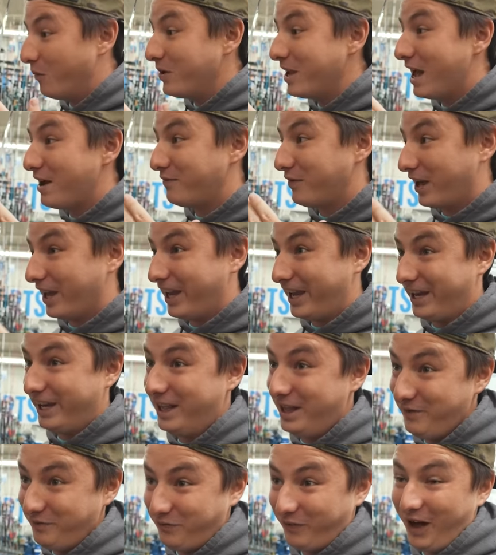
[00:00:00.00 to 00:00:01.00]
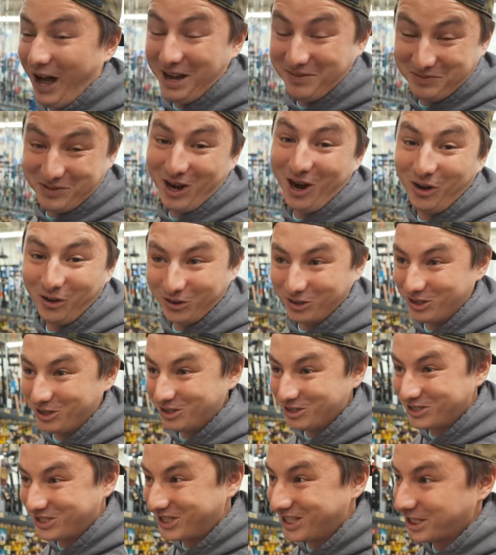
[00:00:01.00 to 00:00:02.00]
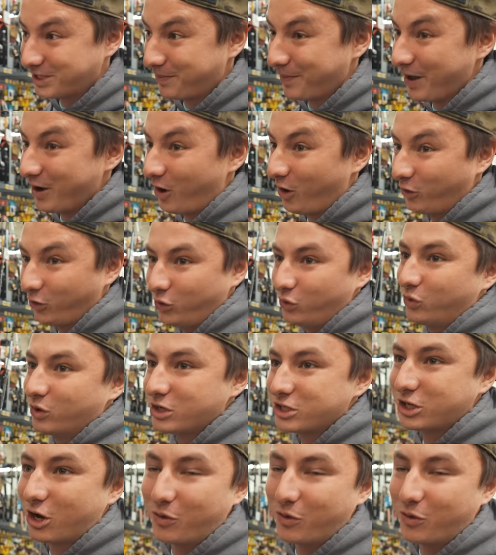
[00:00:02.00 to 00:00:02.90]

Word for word: we have eighty-five dollars to spend on lures.